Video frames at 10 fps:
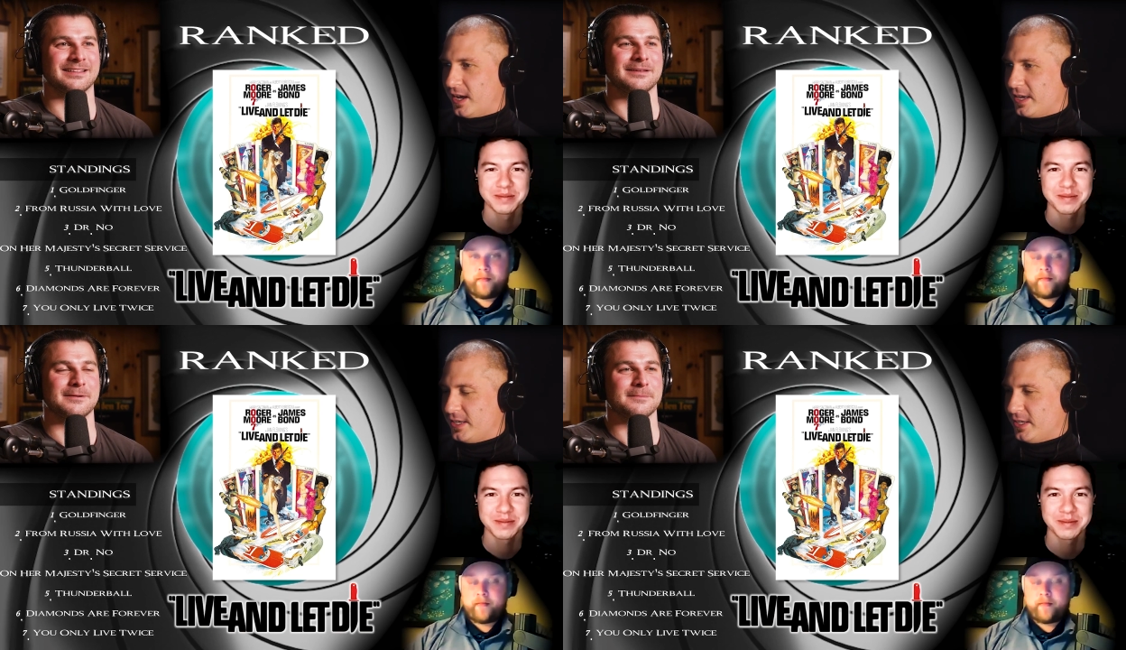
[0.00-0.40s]

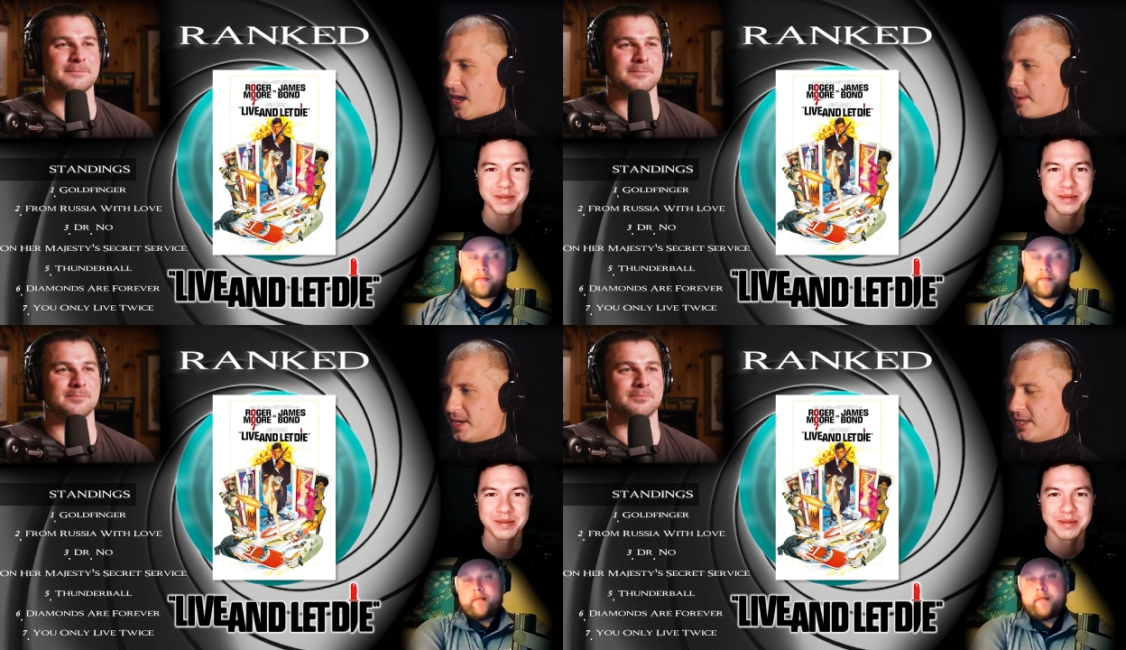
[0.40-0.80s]
Speaker 1: Uh,
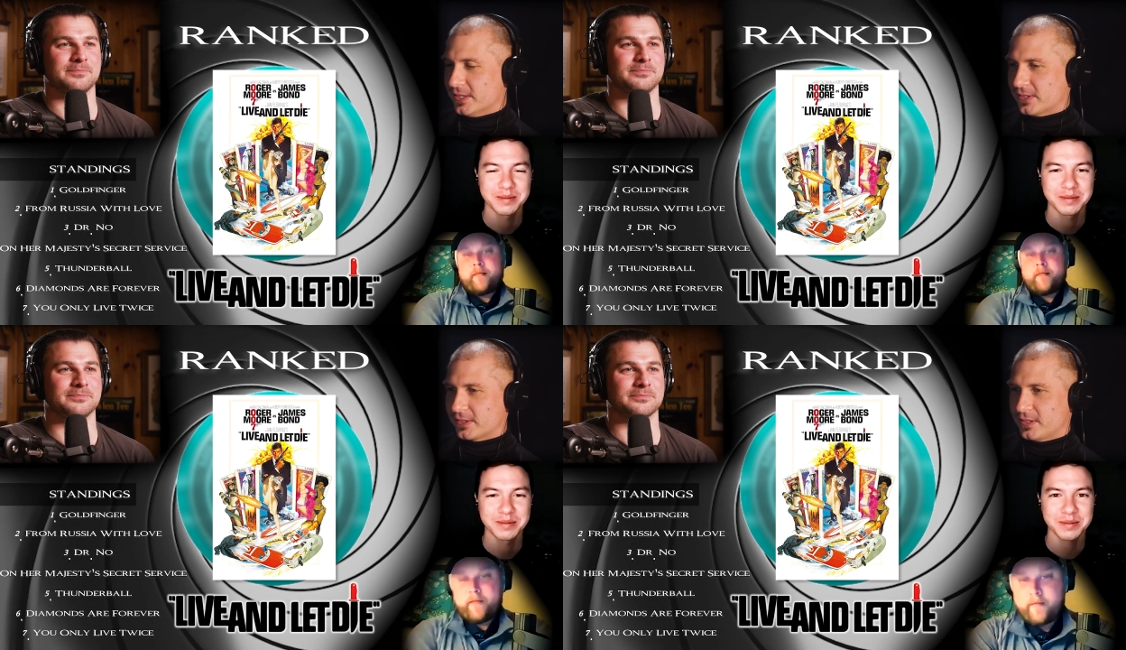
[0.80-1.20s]
he, I mean,
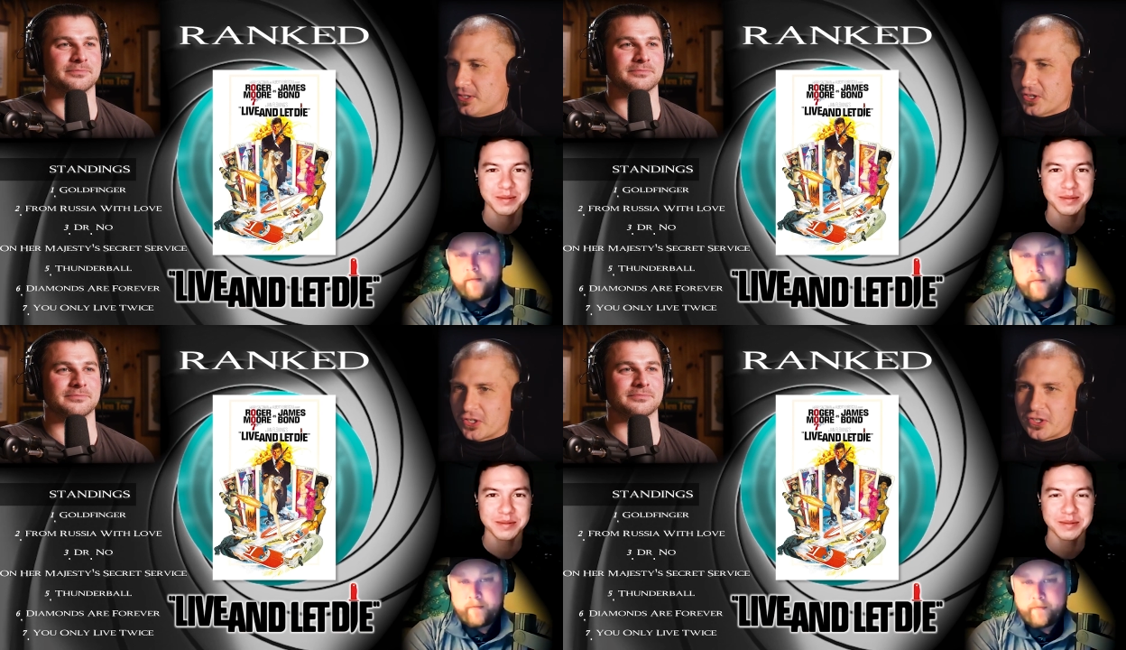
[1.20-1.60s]
he
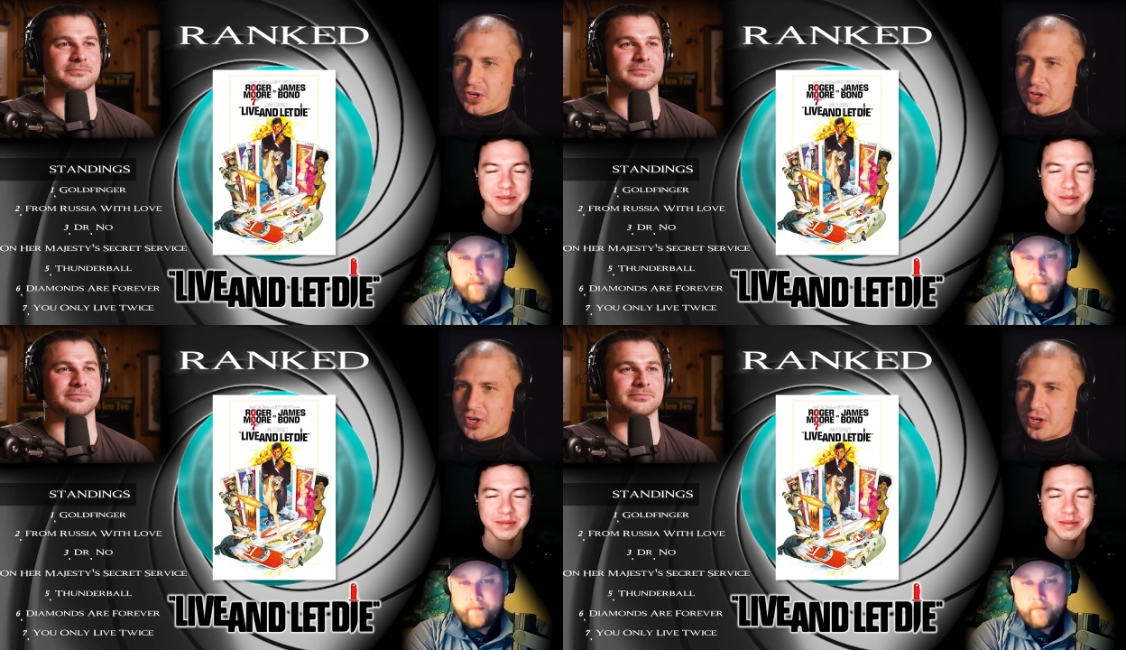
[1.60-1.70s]
is he's just